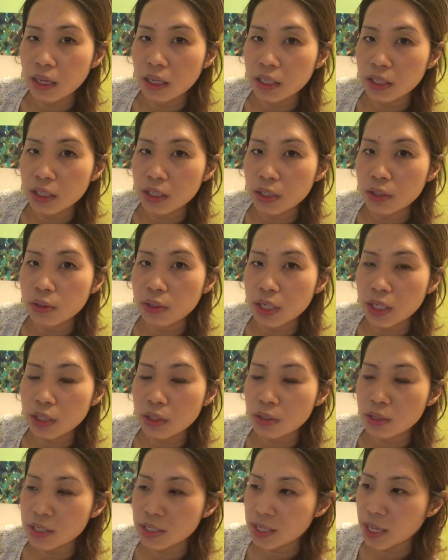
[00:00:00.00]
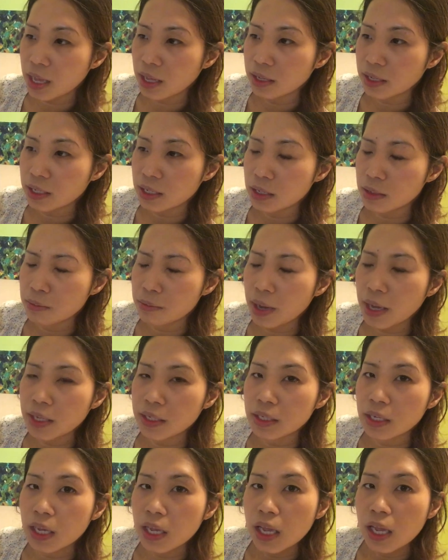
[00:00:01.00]
you need to sell in a
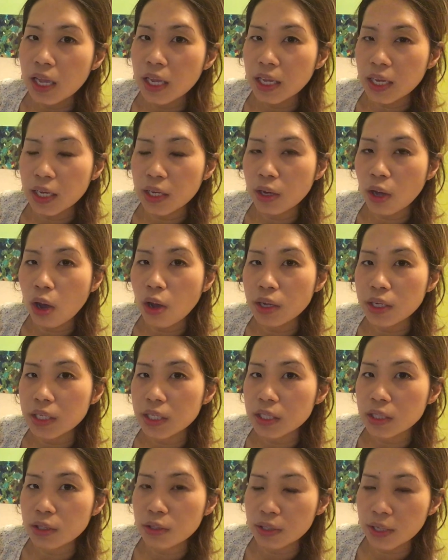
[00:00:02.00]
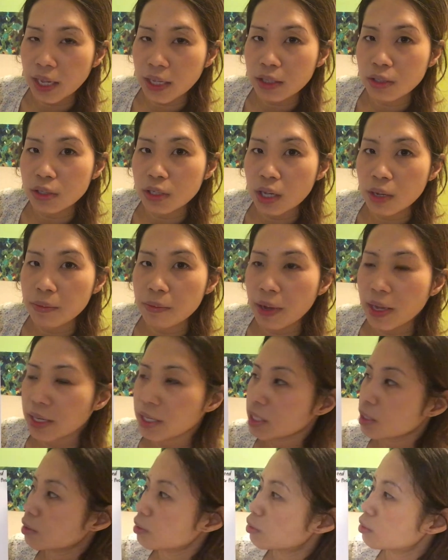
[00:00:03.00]
month in order to get to your
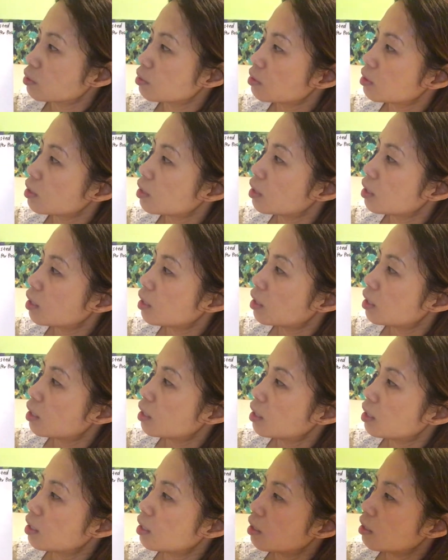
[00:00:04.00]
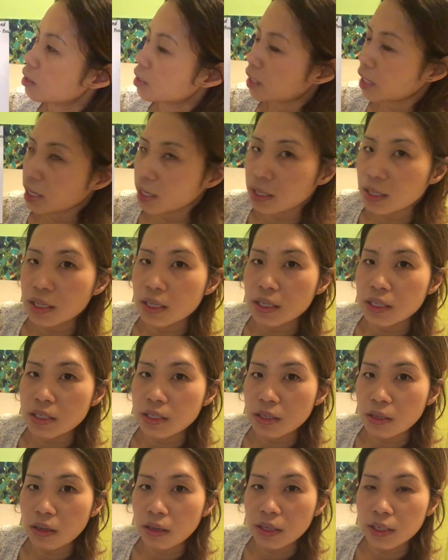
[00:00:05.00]
money goal. Okay,
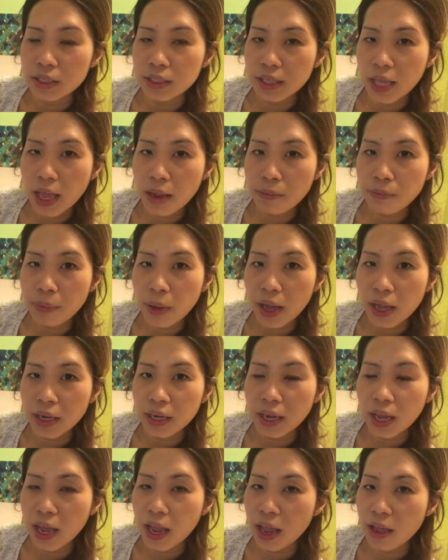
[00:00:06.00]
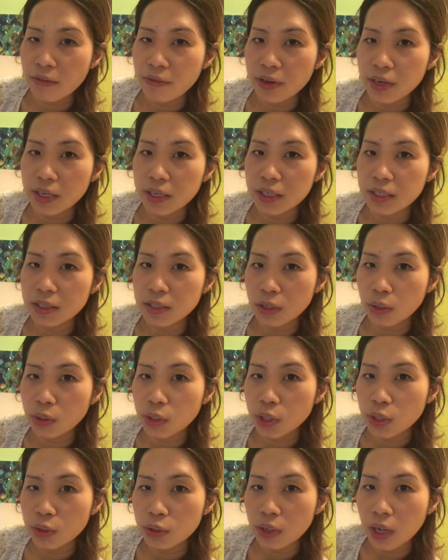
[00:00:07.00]
so that part I haven't told
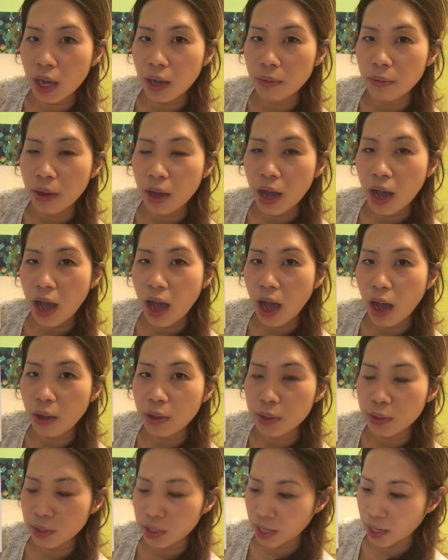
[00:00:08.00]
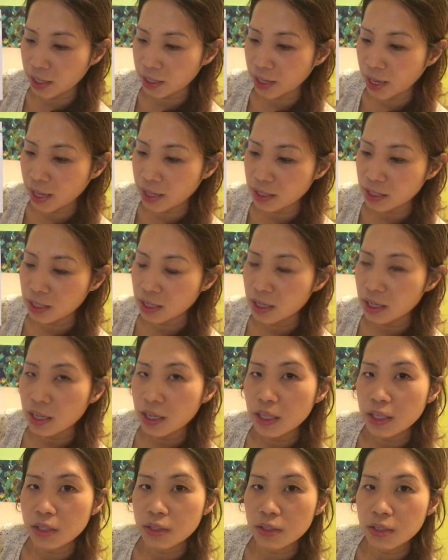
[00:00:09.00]
you how you can get
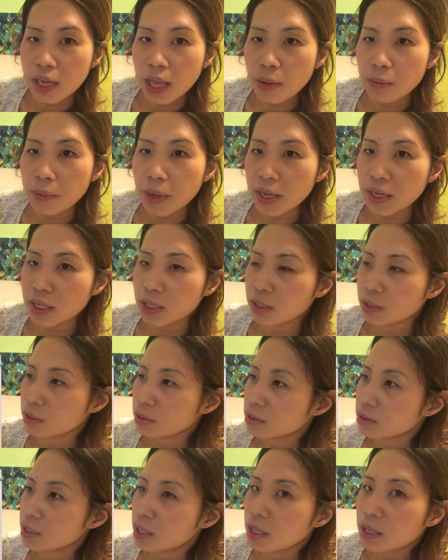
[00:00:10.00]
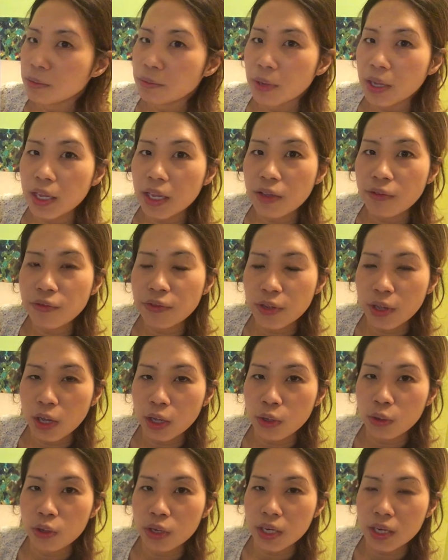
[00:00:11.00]
to that money goal. But if you're
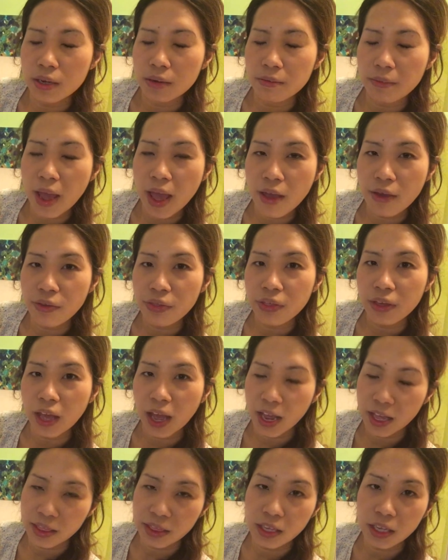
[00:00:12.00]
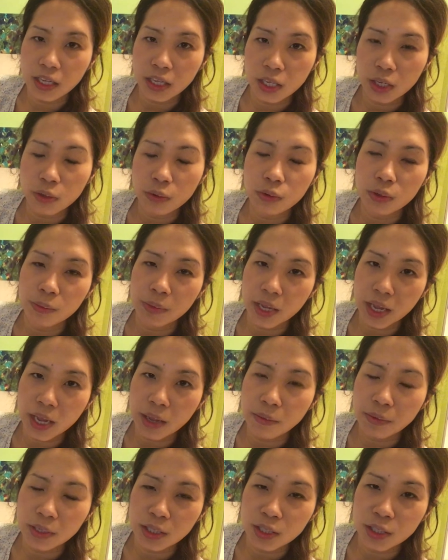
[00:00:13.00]
good in math, I think you will be
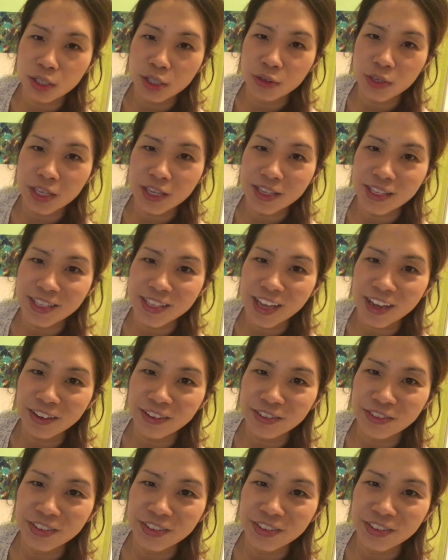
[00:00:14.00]
able to do it yourself.